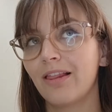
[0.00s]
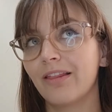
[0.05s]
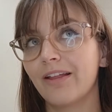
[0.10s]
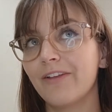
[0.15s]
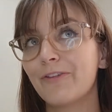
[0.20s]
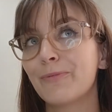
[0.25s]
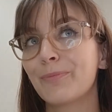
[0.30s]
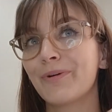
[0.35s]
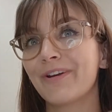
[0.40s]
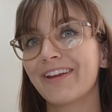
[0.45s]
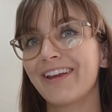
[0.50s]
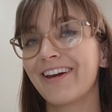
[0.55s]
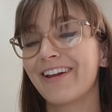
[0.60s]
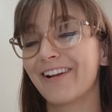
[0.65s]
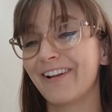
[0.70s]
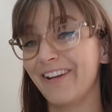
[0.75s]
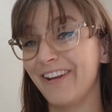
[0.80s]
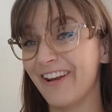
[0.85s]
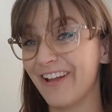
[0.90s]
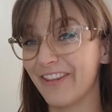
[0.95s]
Let's bring
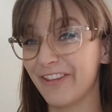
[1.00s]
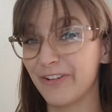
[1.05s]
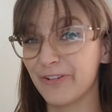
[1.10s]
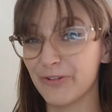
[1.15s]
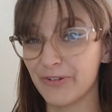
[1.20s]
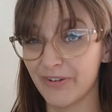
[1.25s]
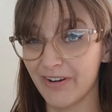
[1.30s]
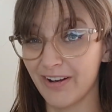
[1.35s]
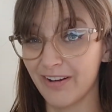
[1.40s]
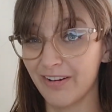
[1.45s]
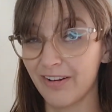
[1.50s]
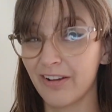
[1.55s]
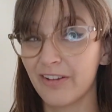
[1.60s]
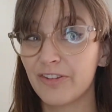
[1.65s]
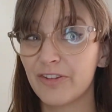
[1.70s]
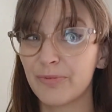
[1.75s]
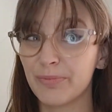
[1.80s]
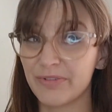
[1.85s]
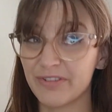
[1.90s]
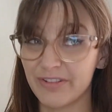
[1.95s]
out another drug
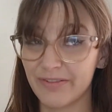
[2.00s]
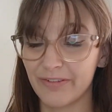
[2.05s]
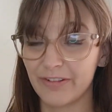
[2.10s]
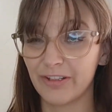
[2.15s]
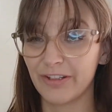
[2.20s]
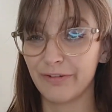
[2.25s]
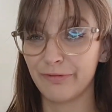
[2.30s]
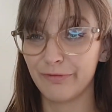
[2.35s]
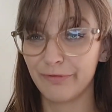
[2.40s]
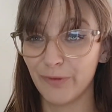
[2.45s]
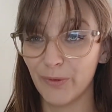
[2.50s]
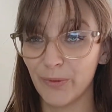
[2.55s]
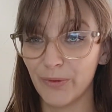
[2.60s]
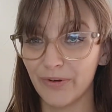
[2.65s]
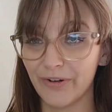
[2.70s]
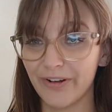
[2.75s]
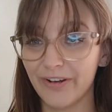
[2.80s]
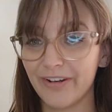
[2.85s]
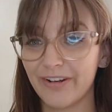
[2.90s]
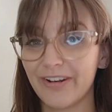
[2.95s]
specifically
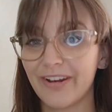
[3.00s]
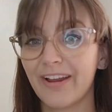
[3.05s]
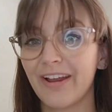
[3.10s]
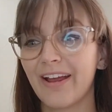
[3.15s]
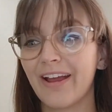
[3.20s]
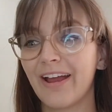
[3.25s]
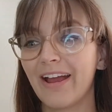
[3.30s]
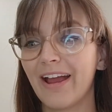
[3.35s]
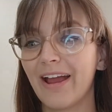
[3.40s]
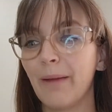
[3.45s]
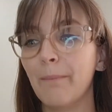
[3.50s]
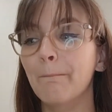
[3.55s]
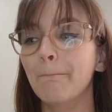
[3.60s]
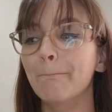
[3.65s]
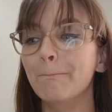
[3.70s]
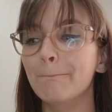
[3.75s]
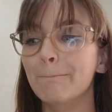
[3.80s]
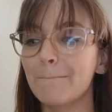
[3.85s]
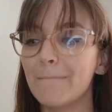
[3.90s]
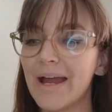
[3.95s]
for it
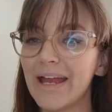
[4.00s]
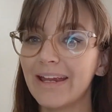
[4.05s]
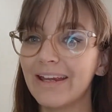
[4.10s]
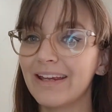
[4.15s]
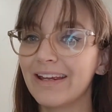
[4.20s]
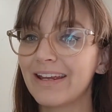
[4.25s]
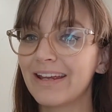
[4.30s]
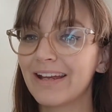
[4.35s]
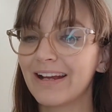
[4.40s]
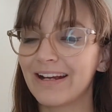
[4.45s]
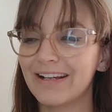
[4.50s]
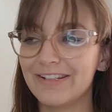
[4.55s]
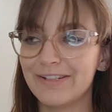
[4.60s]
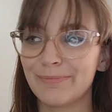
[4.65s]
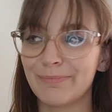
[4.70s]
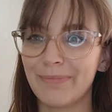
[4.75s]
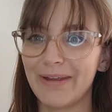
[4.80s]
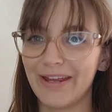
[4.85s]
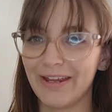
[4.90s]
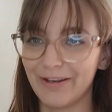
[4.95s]
and make a
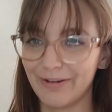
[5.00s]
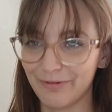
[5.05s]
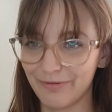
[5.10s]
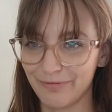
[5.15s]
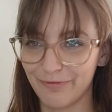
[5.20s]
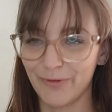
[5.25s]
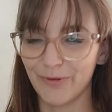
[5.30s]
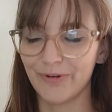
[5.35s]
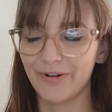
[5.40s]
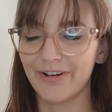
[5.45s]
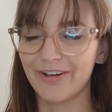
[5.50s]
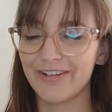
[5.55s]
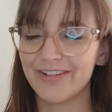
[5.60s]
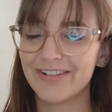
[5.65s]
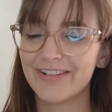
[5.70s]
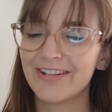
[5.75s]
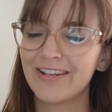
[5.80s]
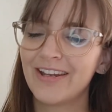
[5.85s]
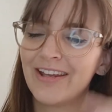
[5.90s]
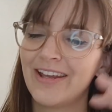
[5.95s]
demand for
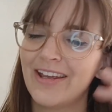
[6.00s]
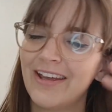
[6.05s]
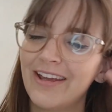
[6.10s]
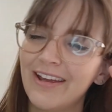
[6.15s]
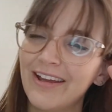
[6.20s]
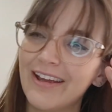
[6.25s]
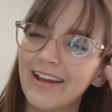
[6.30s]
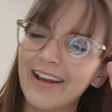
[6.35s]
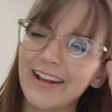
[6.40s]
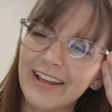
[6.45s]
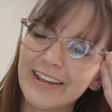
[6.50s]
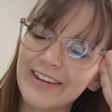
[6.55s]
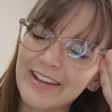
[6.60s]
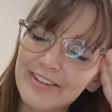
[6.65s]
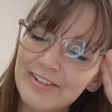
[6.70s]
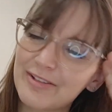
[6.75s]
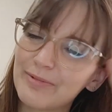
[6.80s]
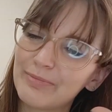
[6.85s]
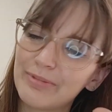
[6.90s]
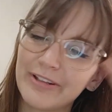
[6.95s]
it. And again,
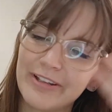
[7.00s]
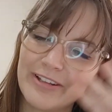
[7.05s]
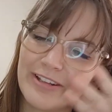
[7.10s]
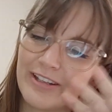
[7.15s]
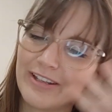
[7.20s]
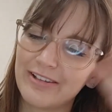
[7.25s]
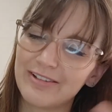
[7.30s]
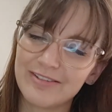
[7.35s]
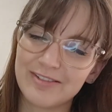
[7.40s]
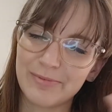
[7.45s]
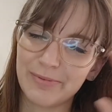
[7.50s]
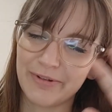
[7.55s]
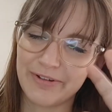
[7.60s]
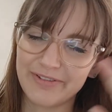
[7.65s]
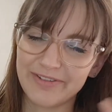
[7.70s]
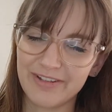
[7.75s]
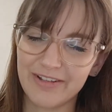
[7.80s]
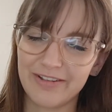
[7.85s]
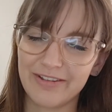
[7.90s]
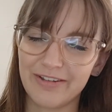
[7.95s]
that's completely
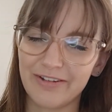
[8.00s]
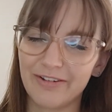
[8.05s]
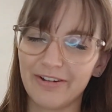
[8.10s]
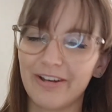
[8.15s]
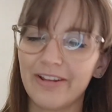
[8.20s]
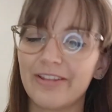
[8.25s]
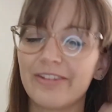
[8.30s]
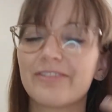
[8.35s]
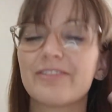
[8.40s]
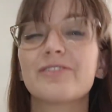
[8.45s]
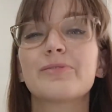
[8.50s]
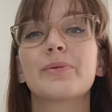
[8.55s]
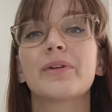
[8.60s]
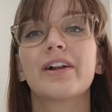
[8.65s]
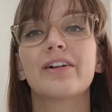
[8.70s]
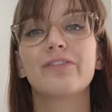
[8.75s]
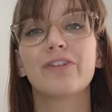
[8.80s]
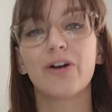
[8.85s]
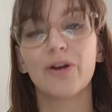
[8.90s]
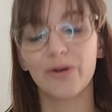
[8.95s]
conspiracy theory. This is
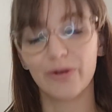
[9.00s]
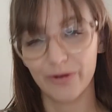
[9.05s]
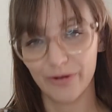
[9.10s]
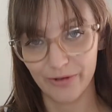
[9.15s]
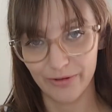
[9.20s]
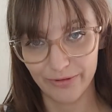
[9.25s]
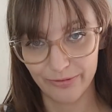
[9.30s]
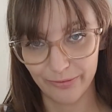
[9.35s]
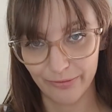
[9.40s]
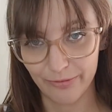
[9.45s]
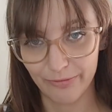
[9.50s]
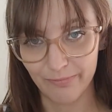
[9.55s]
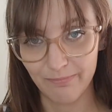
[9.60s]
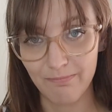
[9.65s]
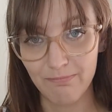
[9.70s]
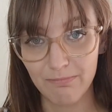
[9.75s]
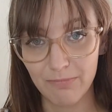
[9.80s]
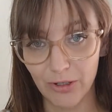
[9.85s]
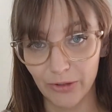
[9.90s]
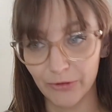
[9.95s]
what I've heard through
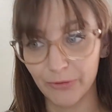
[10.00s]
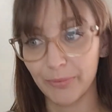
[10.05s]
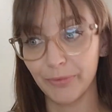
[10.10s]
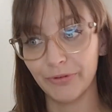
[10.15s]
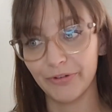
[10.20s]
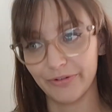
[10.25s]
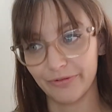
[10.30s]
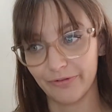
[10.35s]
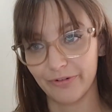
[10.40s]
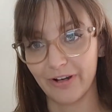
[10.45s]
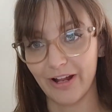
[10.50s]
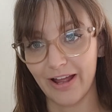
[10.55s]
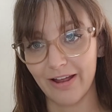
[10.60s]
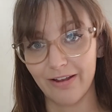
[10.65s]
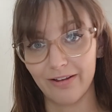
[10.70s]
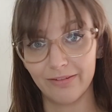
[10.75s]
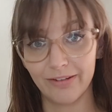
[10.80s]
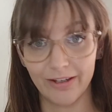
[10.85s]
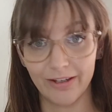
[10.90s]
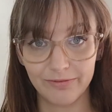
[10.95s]
multiple different
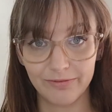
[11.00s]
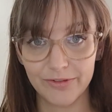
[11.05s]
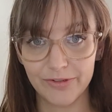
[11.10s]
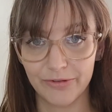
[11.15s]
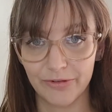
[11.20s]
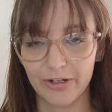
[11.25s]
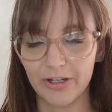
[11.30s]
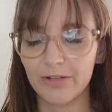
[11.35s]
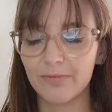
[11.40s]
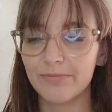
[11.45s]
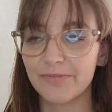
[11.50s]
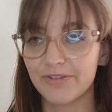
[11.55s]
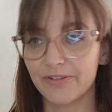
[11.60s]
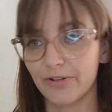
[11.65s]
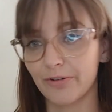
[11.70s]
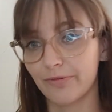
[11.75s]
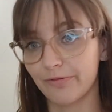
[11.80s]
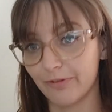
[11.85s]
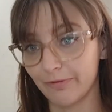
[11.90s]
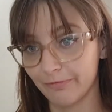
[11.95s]
streams.
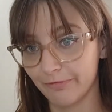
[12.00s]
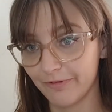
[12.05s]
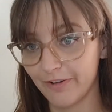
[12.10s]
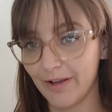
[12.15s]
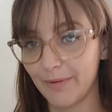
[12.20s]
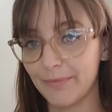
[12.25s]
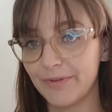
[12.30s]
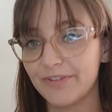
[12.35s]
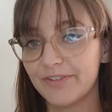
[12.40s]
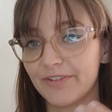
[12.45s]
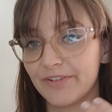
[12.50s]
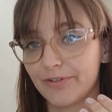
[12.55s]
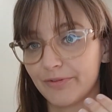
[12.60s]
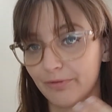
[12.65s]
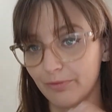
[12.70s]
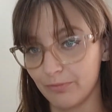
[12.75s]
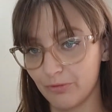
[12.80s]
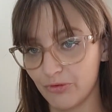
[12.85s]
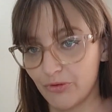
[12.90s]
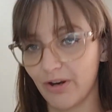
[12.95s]
So from
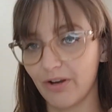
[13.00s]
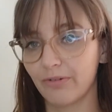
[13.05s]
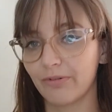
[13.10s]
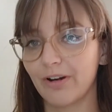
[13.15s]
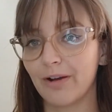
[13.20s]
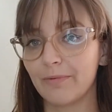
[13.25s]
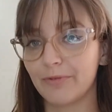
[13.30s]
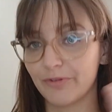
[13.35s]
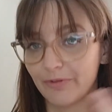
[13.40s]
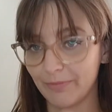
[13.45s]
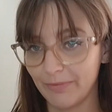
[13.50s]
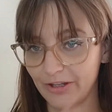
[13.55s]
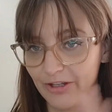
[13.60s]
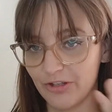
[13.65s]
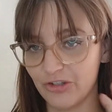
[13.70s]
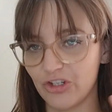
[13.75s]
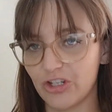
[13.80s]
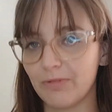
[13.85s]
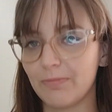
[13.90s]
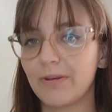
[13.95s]
pharmacists, from drug reps, from
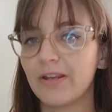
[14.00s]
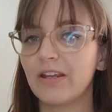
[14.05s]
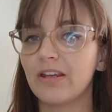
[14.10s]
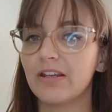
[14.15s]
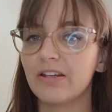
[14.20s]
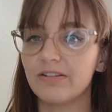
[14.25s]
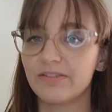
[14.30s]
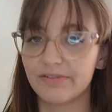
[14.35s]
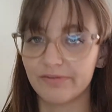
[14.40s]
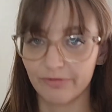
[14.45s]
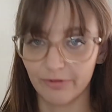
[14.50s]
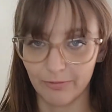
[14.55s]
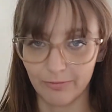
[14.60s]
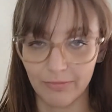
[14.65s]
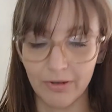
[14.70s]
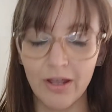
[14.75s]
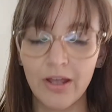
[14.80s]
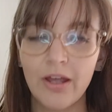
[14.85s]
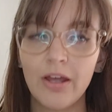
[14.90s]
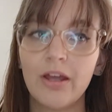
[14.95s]
other GPs,
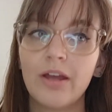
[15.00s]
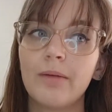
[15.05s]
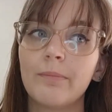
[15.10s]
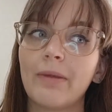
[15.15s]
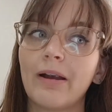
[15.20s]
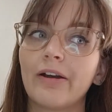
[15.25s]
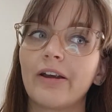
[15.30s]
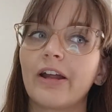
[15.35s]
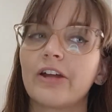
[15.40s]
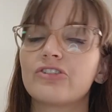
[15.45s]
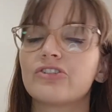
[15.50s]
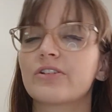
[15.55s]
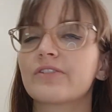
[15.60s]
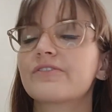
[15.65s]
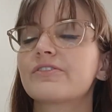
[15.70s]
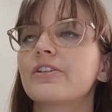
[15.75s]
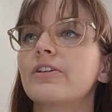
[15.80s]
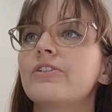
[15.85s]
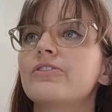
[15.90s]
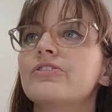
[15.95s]
from
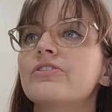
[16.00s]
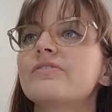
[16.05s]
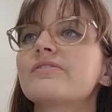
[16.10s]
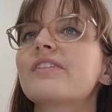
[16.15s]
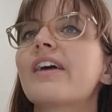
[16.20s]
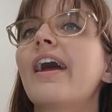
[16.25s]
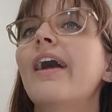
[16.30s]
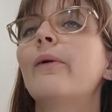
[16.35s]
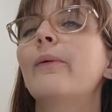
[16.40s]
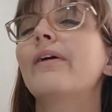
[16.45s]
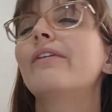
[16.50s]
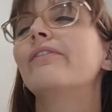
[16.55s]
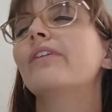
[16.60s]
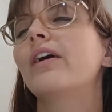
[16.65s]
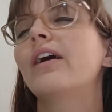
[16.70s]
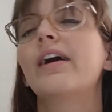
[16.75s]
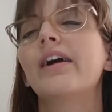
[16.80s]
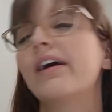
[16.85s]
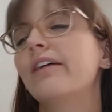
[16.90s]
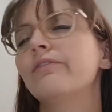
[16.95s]
bariatric surgeons.
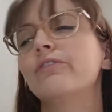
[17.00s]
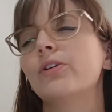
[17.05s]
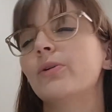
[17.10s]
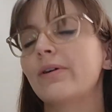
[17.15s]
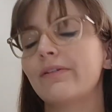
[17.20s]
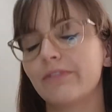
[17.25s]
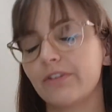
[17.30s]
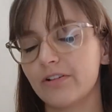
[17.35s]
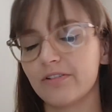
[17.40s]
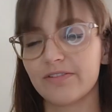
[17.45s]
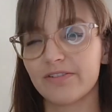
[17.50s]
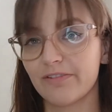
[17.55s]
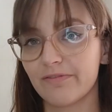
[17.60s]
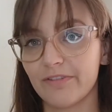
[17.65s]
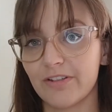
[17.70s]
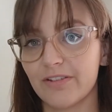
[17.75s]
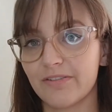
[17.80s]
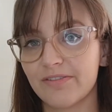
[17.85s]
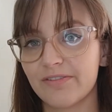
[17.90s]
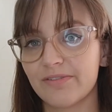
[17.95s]
However, I have no evidence
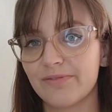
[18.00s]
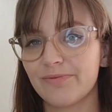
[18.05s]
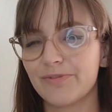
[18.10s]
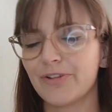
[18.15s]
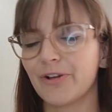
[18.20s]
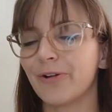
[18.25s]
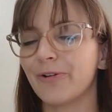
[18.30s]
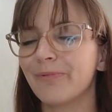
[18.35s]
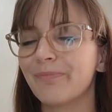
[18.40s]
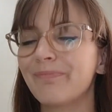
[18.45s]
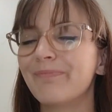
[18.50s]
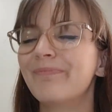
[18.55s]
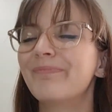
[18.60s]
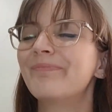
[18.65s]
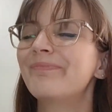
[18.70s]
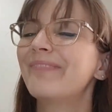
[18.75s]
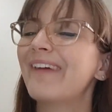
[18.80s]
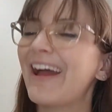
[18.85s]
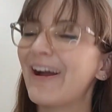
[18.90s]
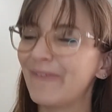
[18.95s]
of this. So,
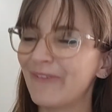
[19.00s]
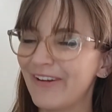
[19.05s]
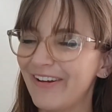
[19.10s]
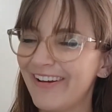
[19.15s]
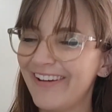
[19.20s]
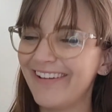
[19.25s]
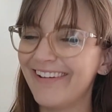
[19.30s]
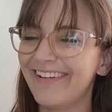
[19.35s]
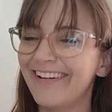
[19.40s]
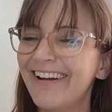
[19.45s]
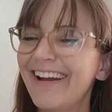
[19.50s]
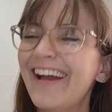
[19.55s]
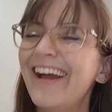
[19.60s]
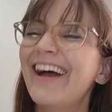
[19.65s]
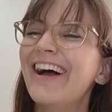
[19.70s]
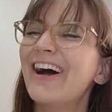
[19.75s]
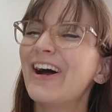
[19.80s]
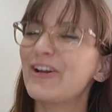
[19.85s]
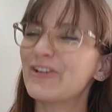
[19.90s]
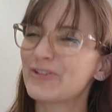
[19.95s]
however,
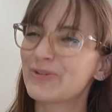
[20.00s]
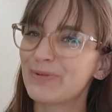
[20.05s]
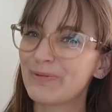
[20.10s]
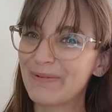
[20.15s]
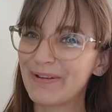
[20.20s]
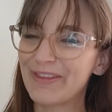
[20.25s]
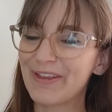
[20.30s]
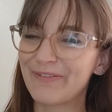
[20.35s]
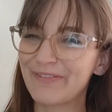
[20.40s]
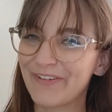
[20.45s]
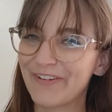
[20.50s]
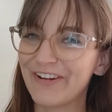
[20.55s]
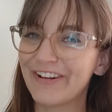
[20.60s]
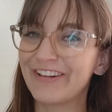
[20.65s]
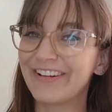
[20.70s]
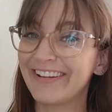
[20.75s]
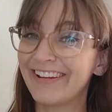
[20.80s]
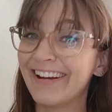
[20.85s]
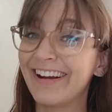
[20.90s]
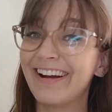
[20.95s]
I just want to make that very
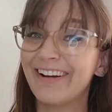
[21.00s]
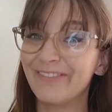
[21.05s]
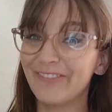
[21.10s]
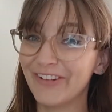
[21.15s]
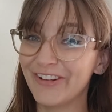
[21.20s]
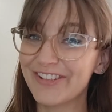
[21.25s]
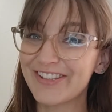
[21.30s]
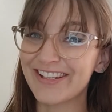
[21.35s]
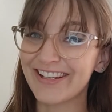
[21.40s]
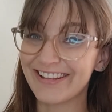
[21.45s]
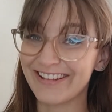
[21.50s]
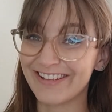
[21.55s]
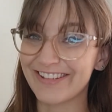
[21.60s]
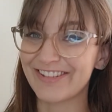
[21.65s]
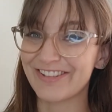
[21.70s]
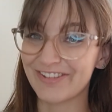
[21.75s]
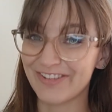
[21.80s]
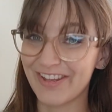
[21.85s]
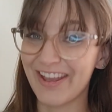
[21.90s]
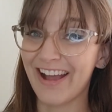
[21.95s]
clear. I'm not saying
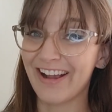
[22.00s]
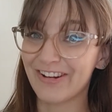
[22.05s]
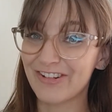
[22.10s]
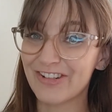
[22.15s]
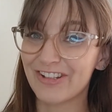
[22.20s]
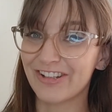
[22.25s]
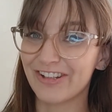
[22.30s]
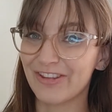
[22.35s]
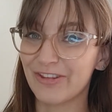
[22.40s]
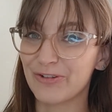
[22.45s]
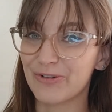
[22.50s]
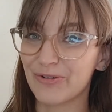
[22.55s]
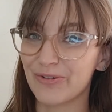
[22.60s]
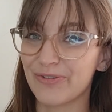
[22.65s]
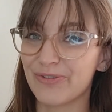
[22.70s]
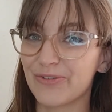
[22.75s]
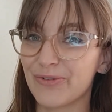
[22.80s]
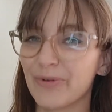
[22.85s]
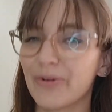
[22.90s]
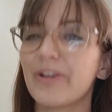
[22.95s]
this is actually the
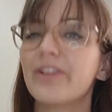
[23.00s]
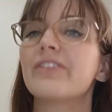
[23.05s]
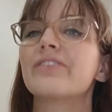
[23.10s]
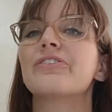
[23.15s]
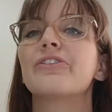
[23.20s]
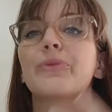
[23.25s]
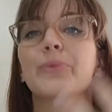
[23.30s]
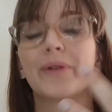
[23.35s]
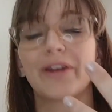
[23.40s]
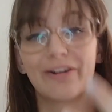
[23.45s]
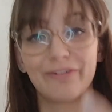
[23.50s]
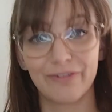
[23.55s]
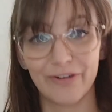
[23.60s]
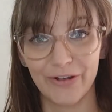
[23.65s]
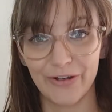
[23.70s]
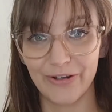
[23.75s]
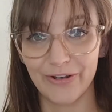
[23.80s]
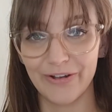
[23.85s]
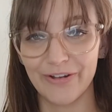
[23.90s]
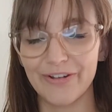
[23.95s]
true story. This is what I've
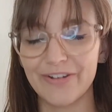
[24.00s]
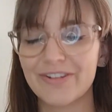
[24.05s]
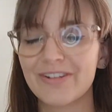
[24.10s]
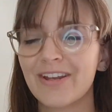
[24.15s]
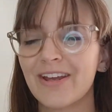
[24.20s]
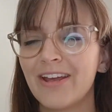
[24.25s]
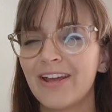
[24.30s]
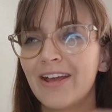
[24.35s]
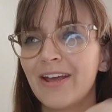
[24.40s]
heard.